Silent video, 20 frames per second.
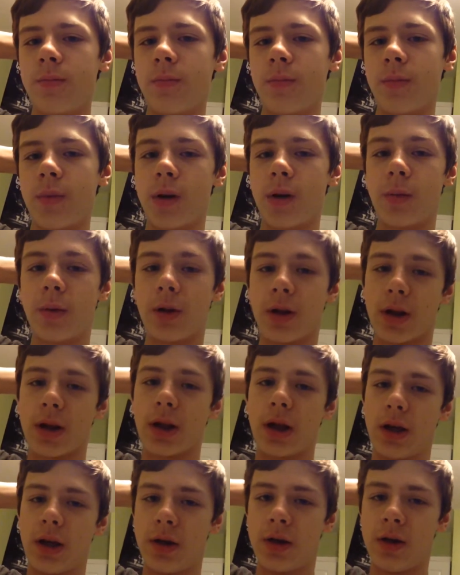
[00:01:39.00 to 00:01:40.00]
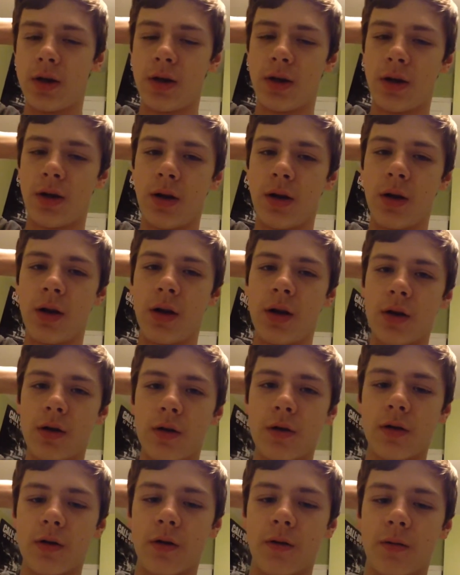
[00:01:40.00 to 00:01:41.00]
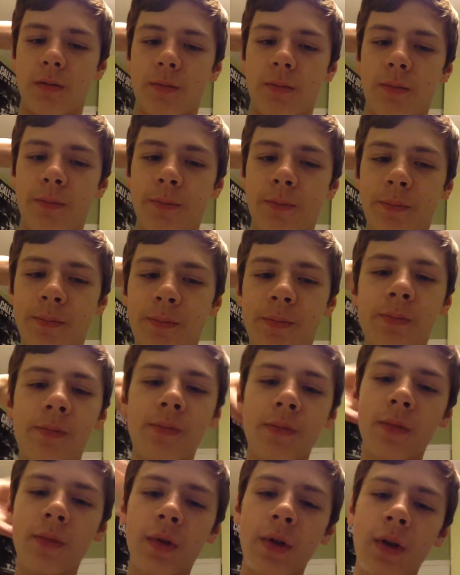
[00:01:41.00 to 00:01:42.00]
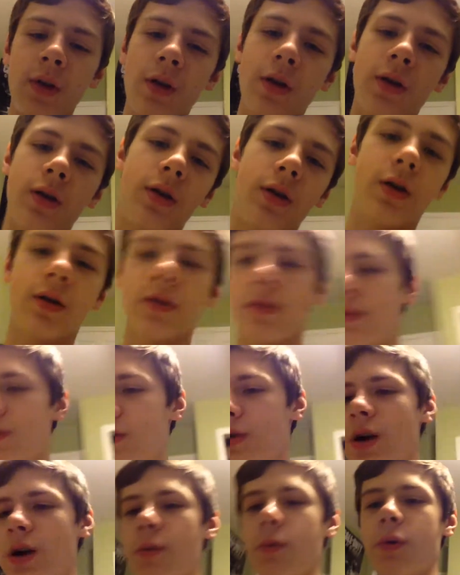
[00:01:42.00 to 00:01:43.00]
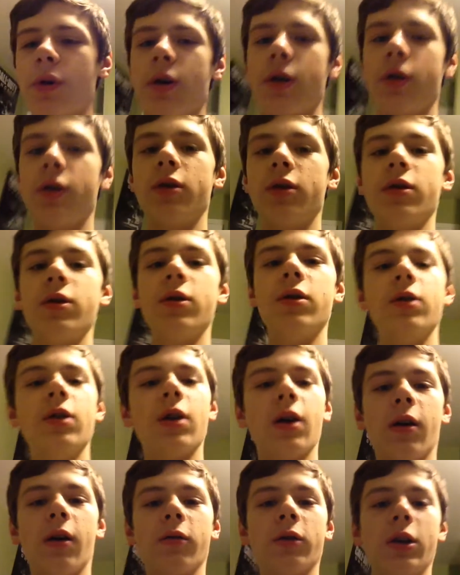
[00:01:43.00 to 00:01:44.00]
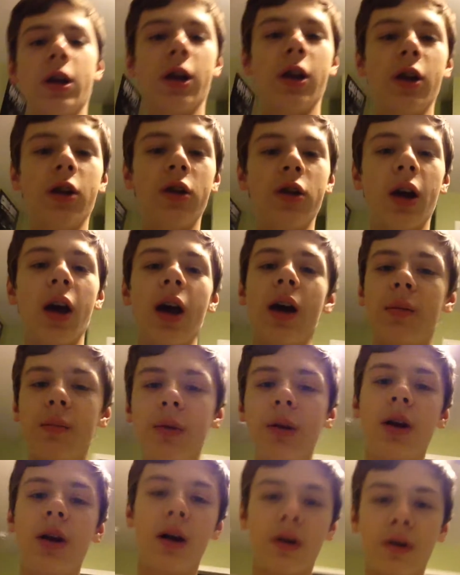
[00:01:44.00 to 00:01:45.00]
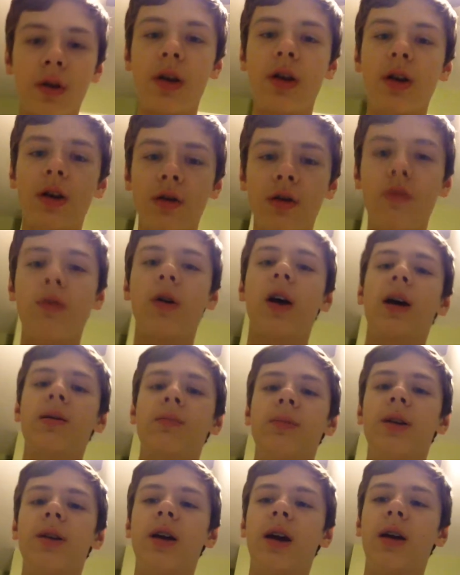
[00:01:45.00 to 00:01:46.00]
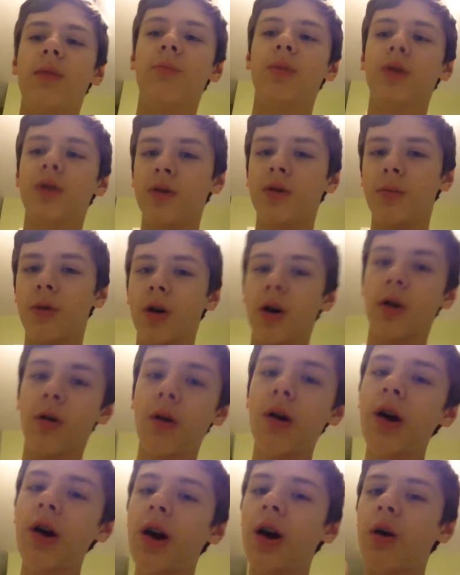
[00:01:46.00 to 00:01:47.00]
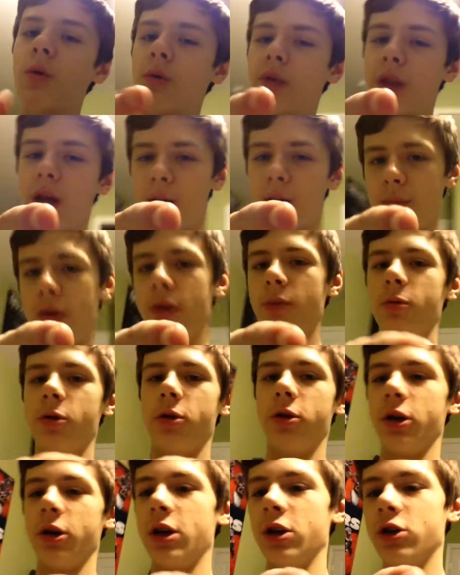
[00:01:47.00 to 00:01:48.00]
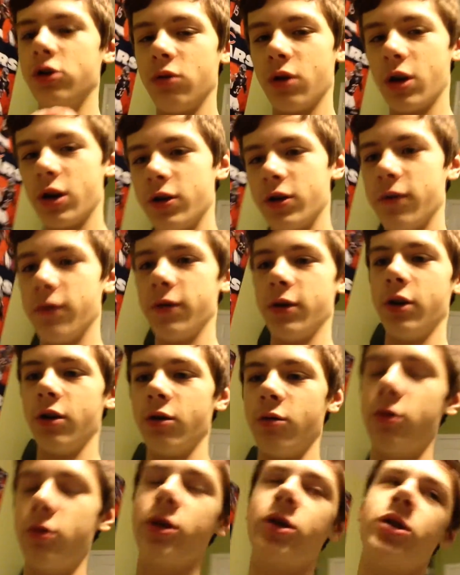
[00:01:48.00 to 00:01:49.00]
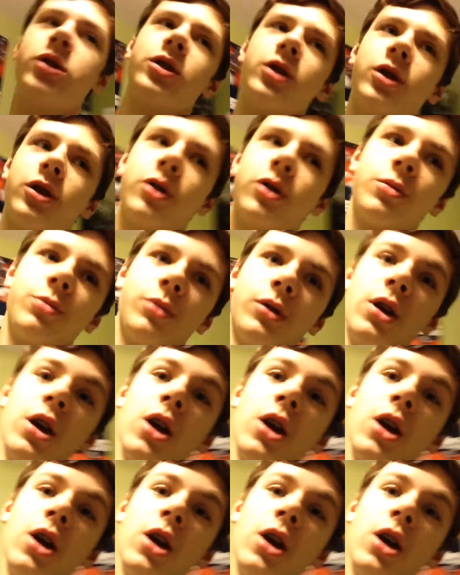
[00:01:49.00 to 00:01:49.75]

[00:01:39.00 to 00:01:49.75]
but I'm getting lazy so no it's not work I'll get into habit I'll get into a habit again but tomorrow I will not be able to get you as a video which sucks but